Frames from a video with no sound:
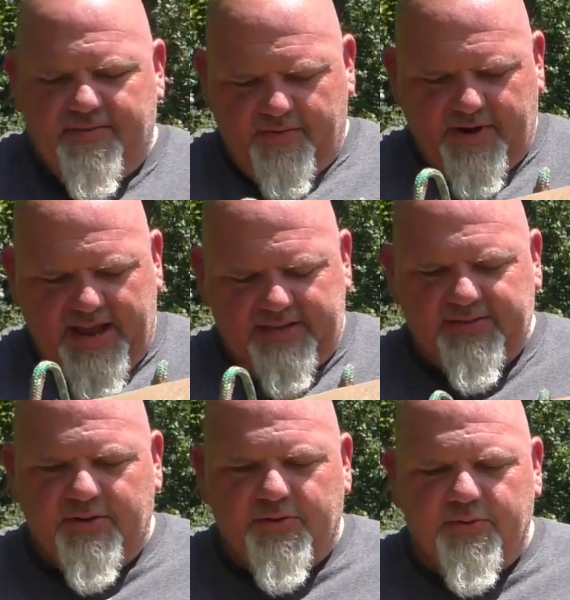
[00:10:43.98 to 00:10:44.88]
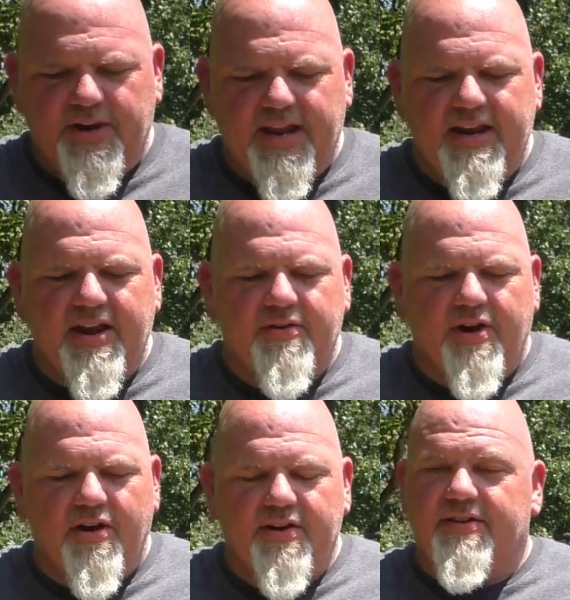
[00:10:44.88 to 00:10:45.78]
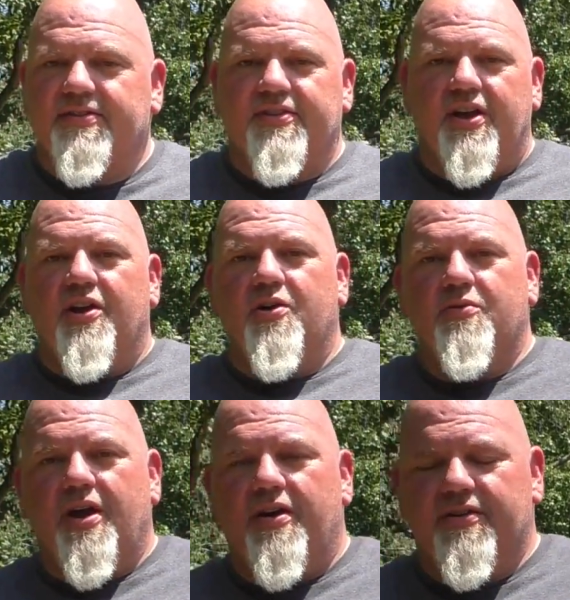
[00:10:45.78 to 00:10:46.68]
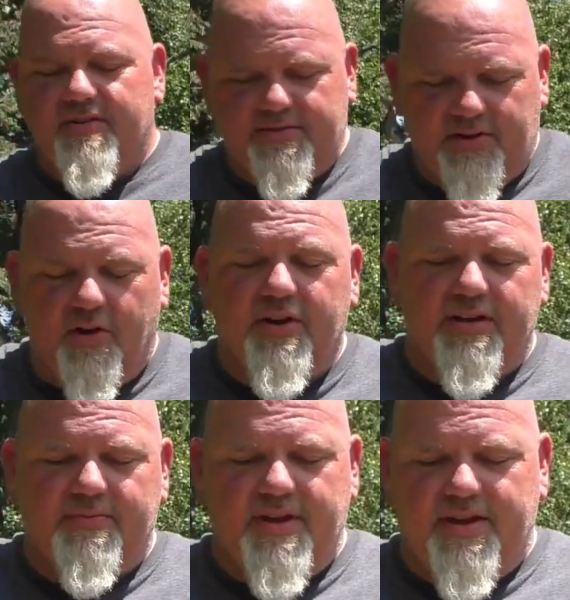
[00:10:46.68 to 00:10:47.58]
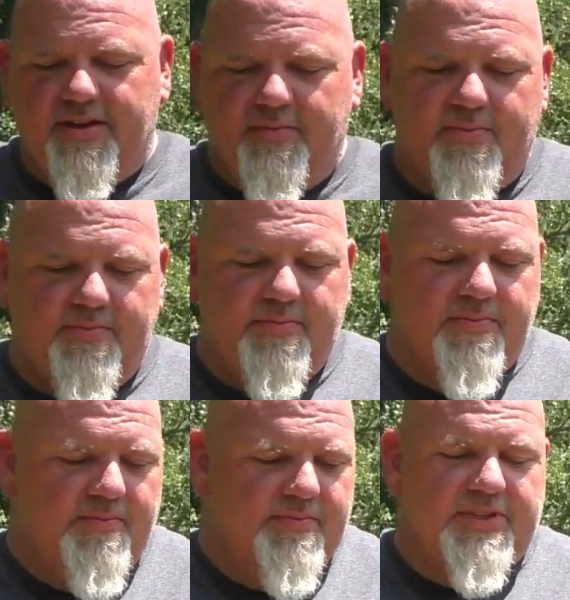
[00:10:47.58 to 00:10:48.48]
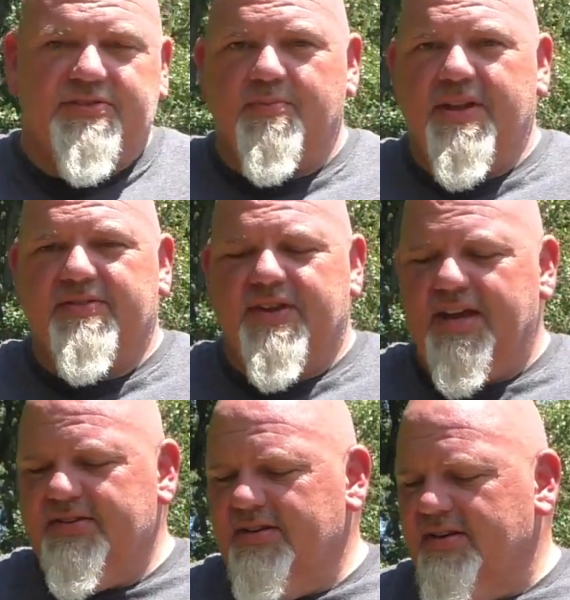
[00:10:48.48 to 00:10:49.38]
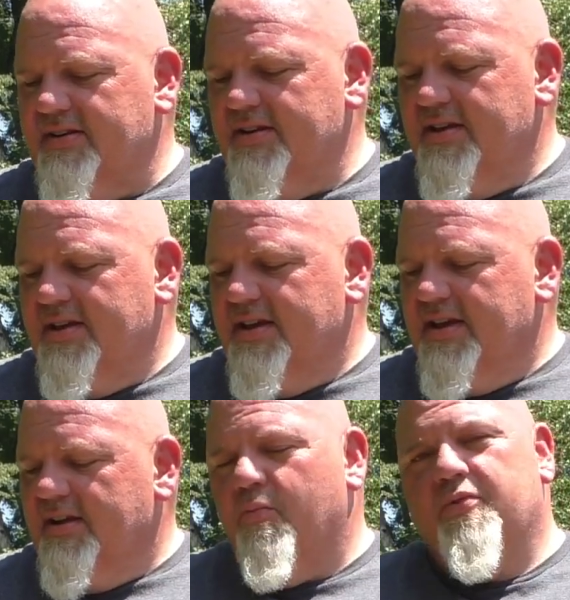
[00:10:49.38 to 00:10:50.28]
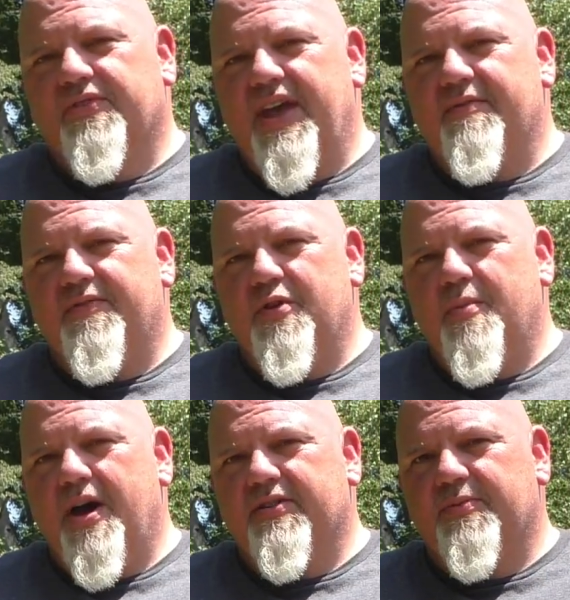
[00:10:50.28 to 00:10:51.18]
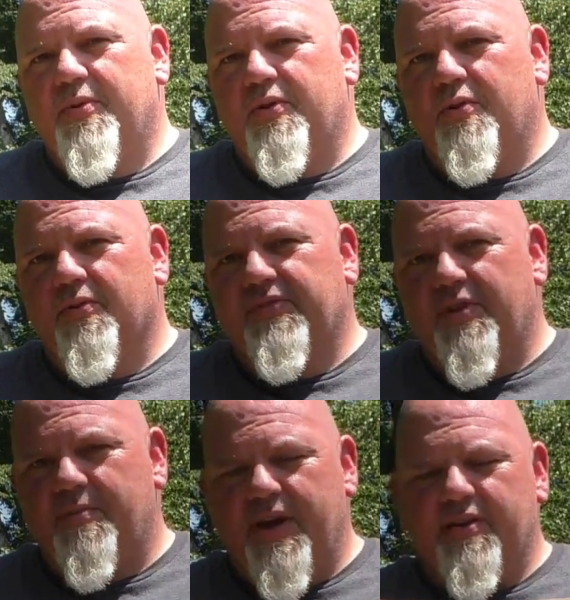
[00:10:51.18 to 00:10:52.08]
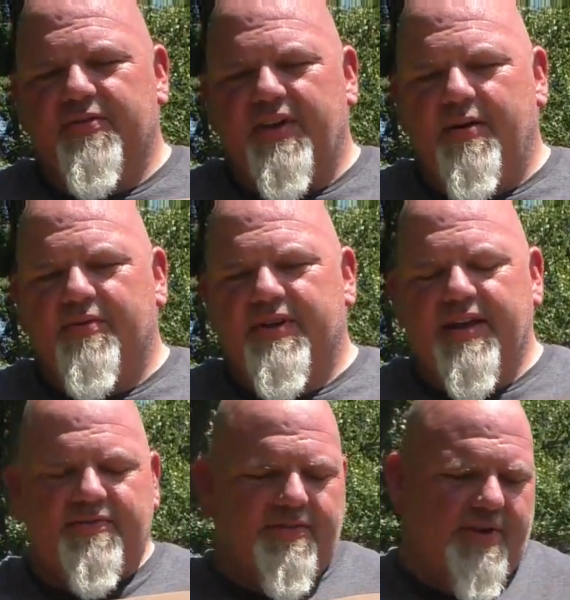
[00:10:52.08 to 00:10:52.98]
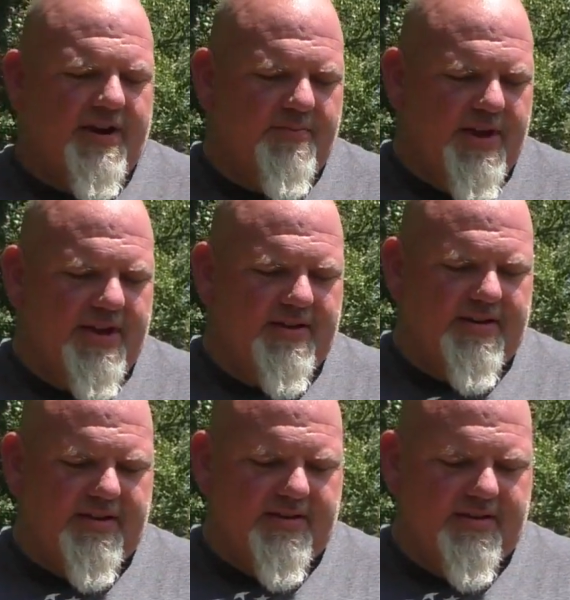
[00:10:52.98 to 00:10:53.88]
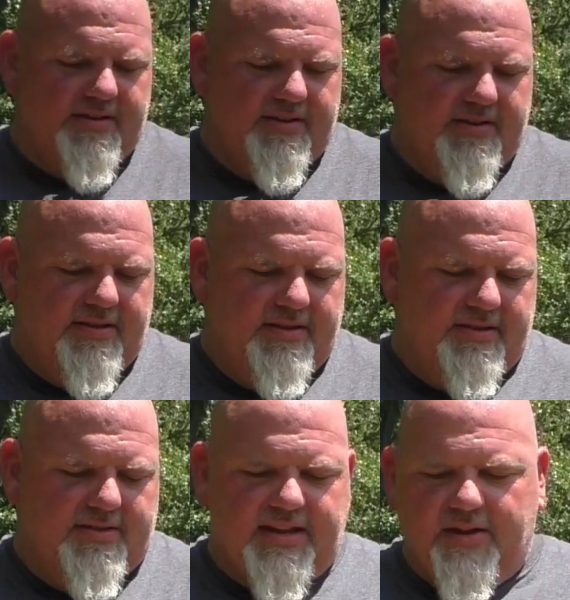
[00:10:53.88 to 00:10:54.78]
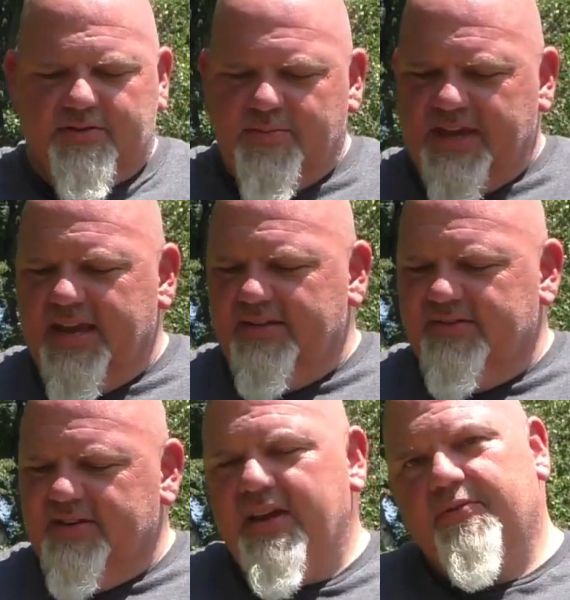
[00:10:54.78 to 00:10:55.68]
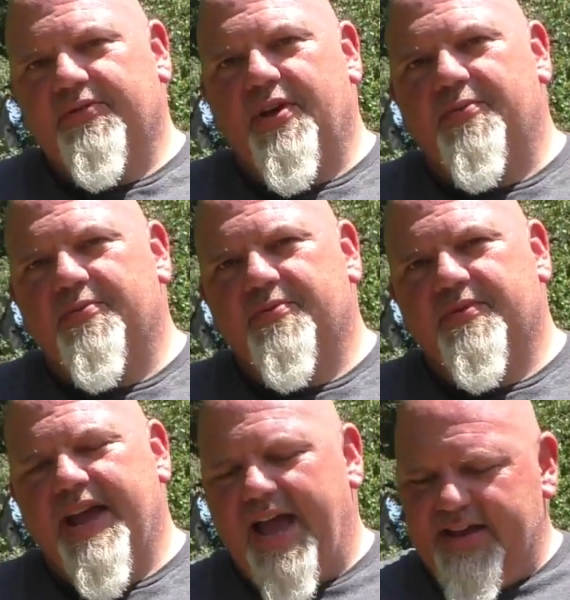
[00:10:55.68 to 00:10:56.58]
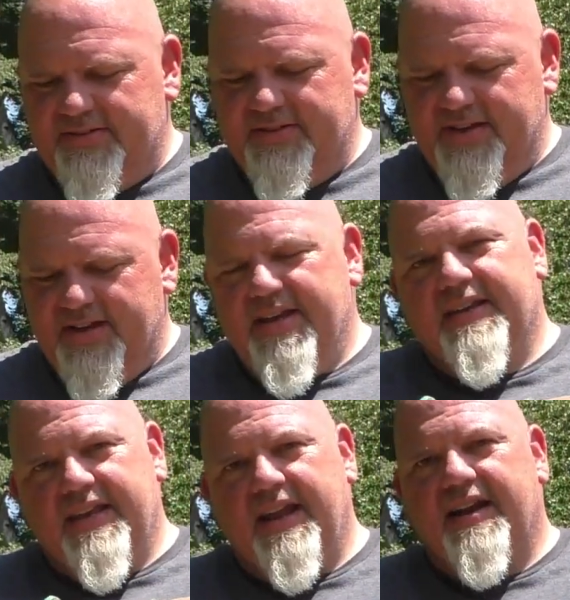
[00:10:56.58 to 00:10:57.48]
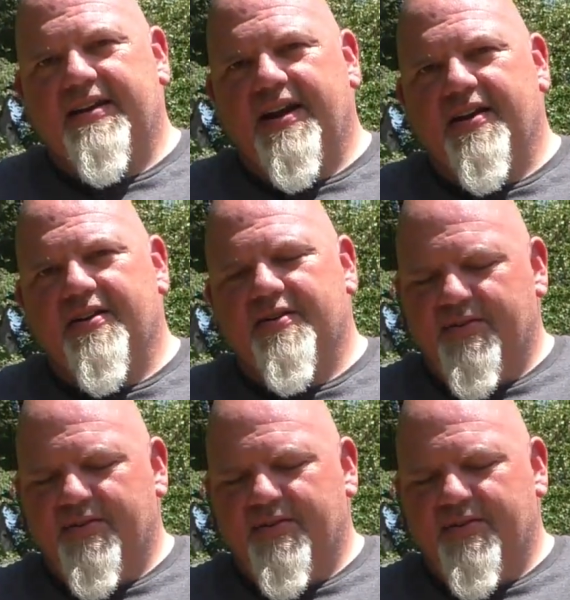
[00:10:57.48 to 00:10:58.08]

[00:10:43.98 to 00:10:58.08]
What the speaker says: for a nice little 3D deer target that's not a whole target, just the midsection, and want to save a few bucks to put towards something else, I would definitely recommend the Delta Mckenzie Kill Zone. Guys, get out there,